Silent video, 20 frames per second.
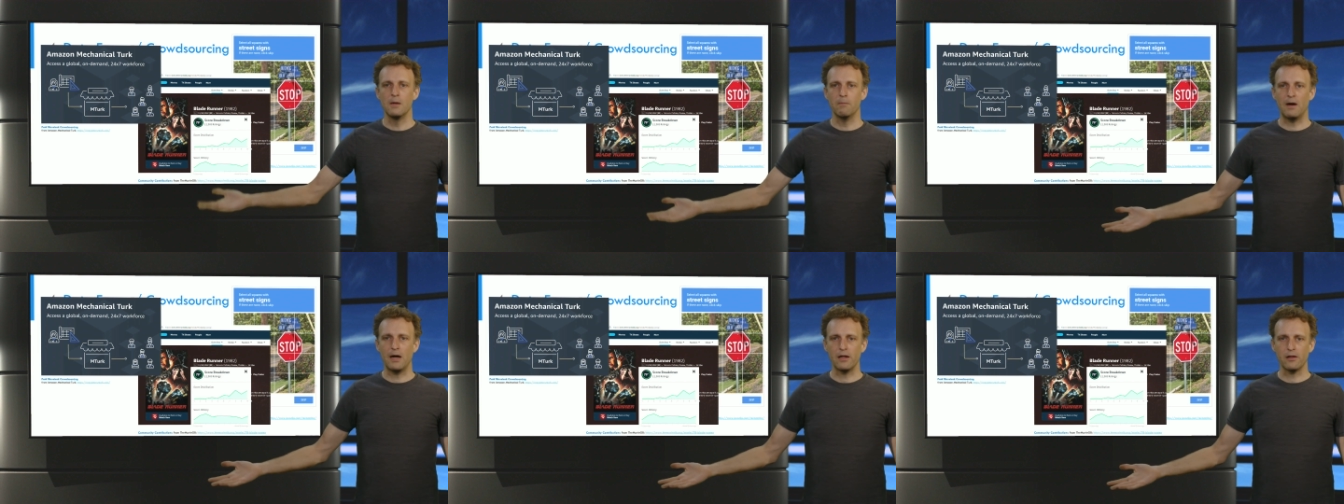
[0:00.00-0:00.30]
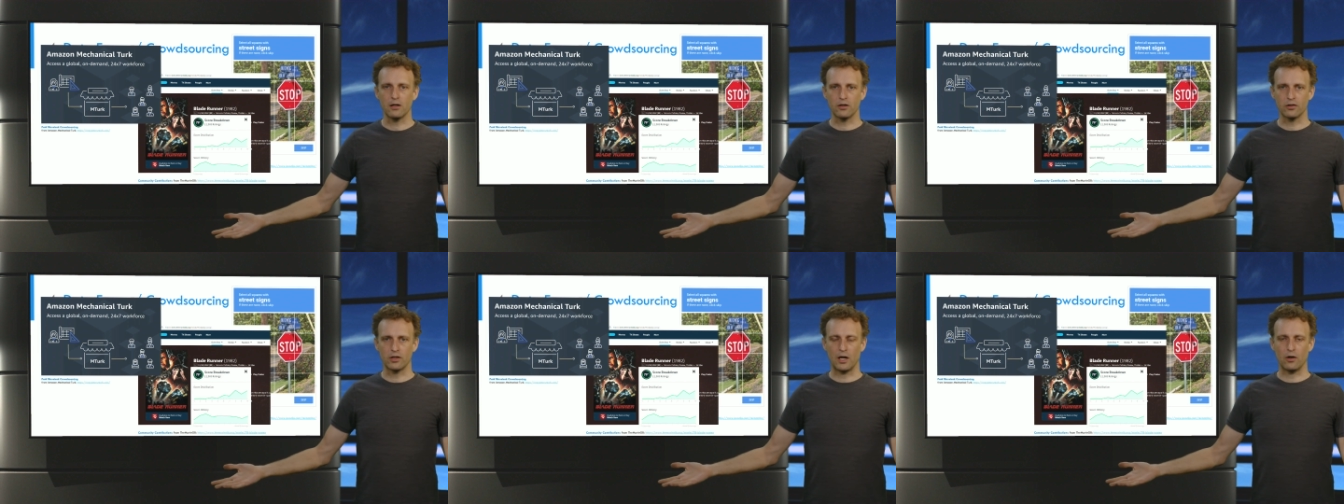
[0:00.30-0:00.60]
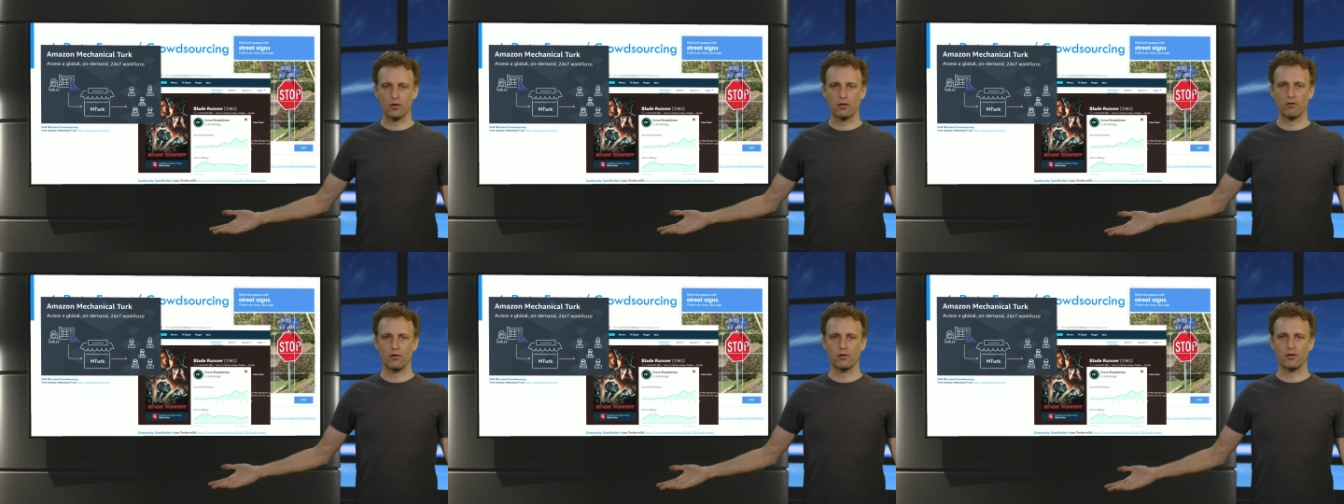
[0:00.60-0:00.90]
by the
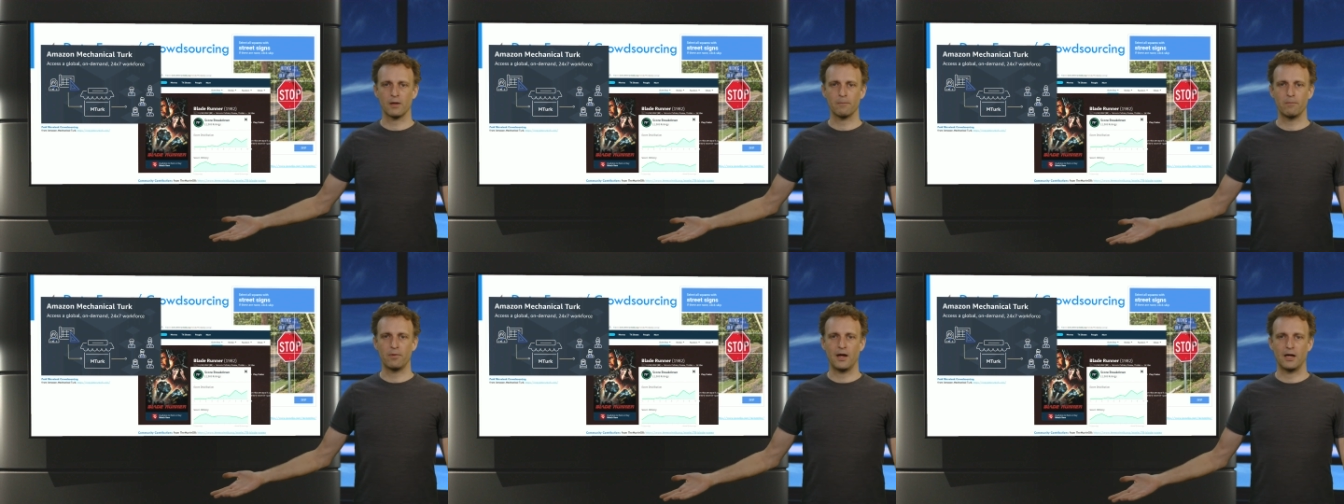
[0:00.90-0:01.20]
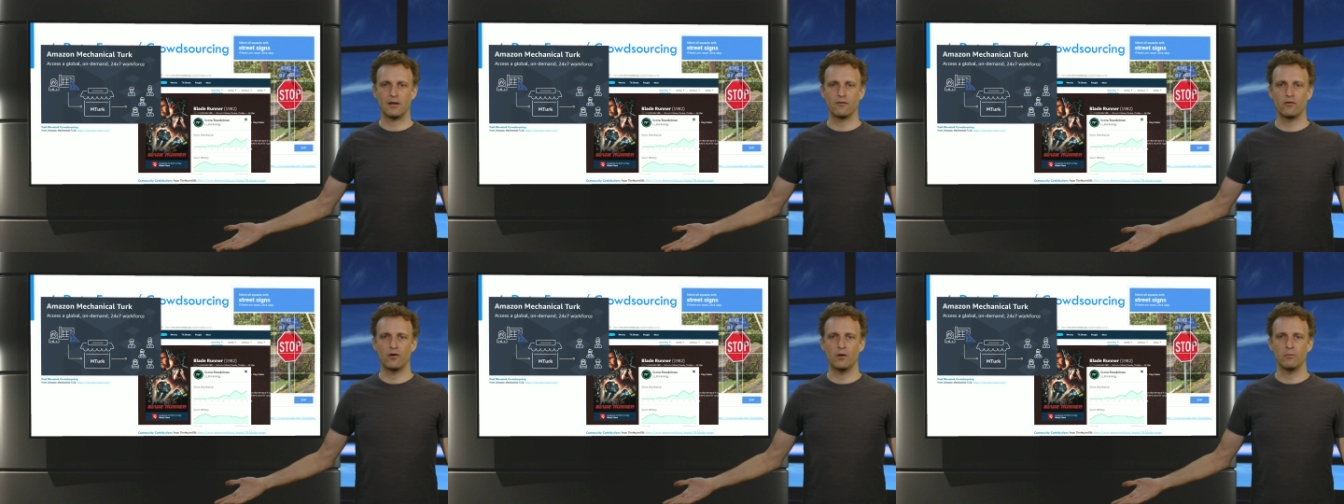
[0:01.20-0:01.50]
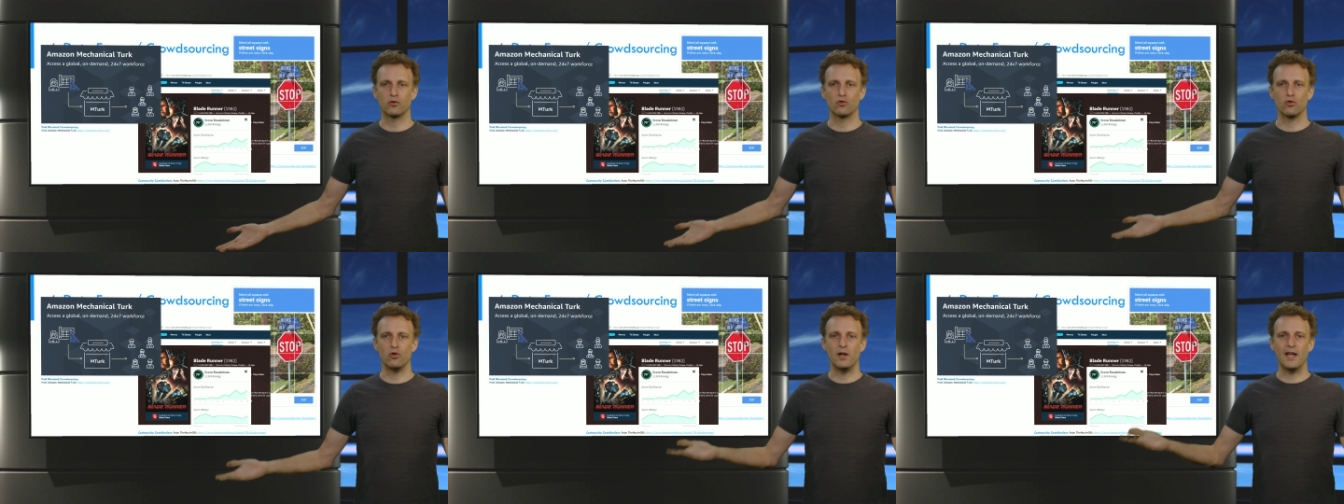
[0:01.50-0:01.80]
crowdsourcing
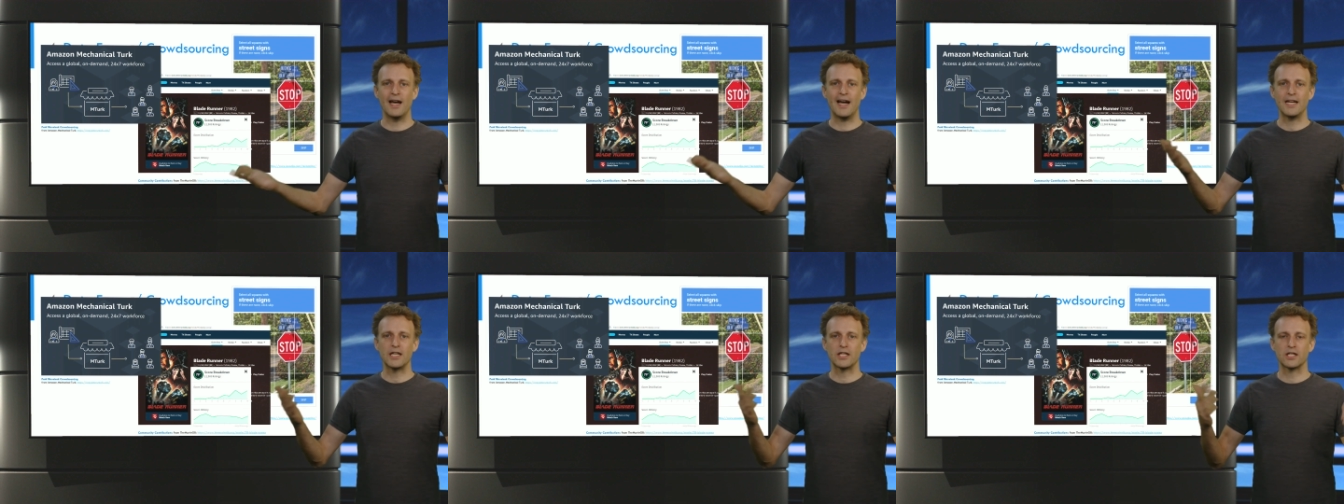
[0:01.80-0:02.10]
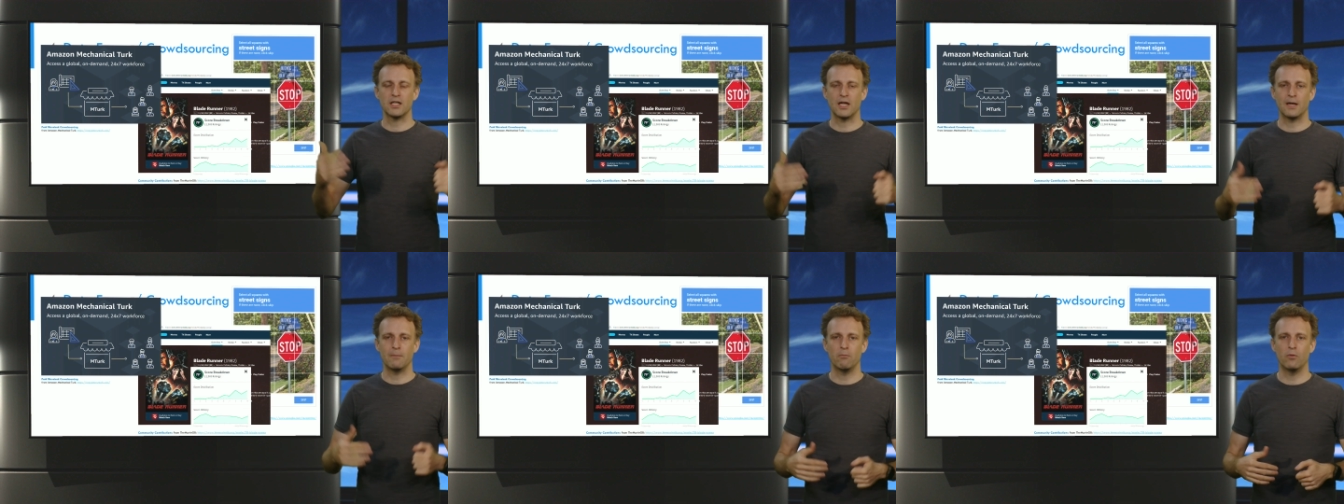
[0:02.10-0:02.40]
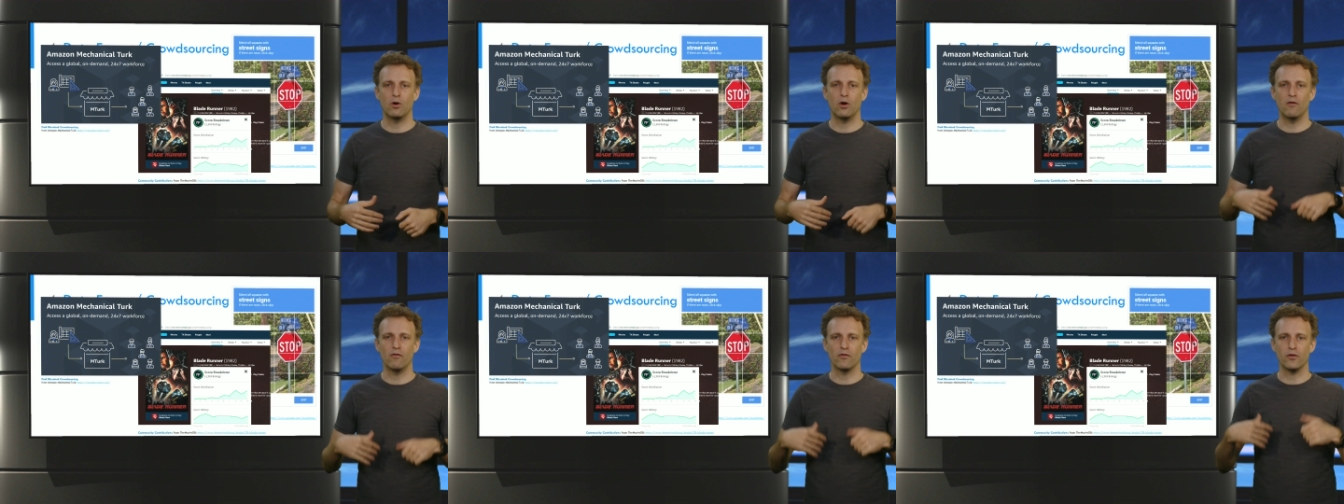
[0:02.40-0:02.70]
platform to a large
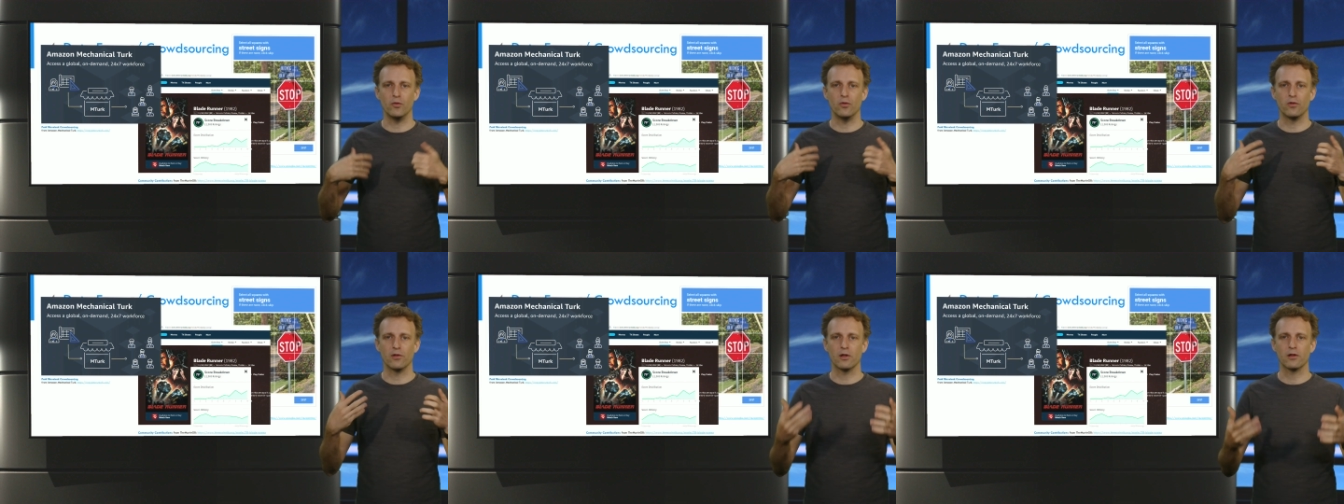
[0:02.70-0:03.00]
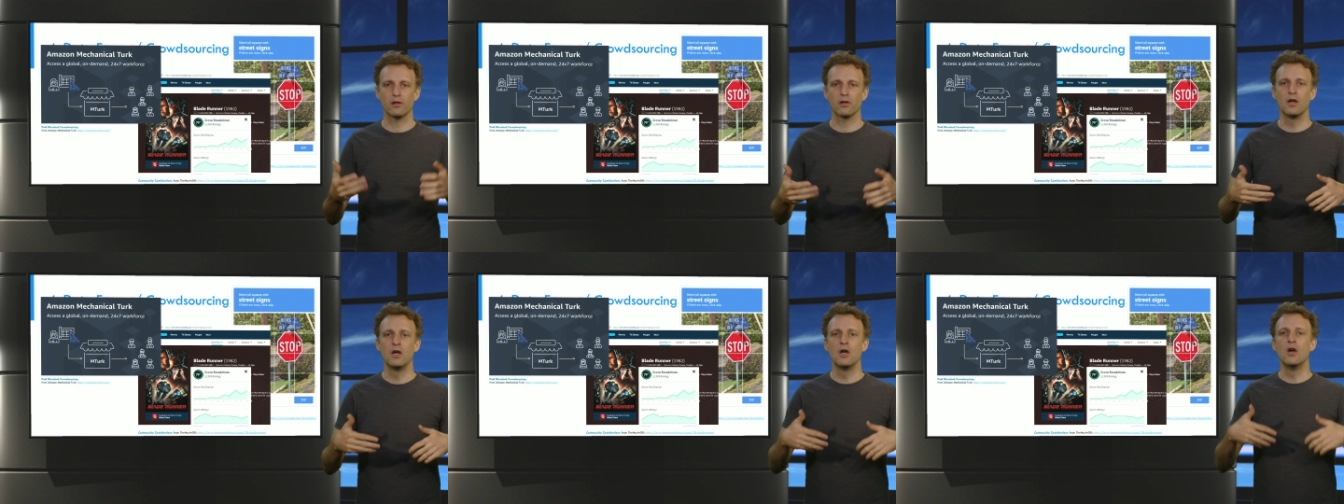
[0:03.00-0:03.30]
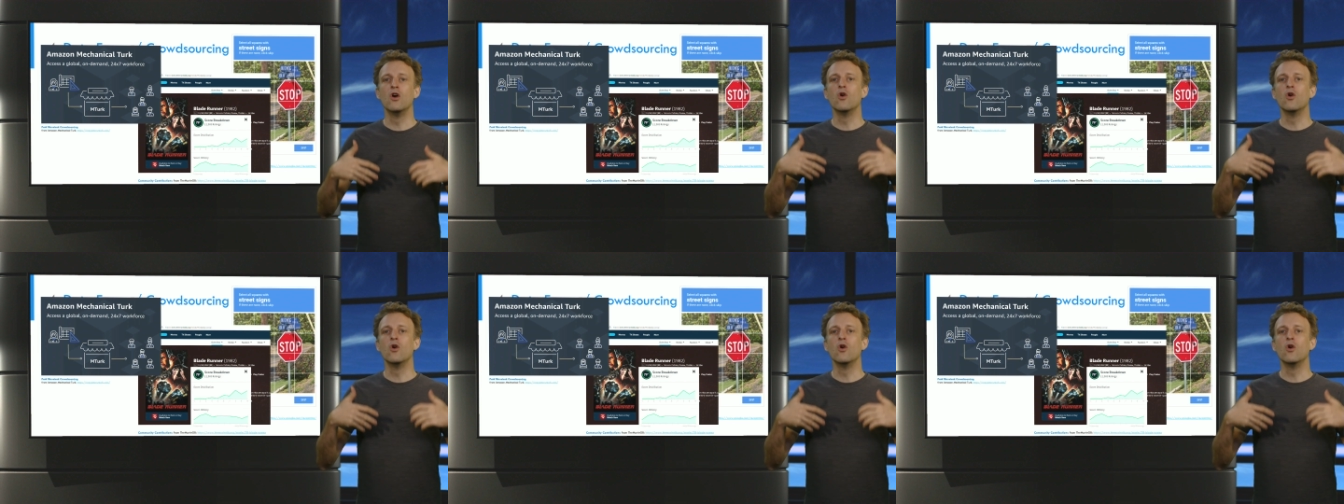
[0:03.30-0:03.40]
number of users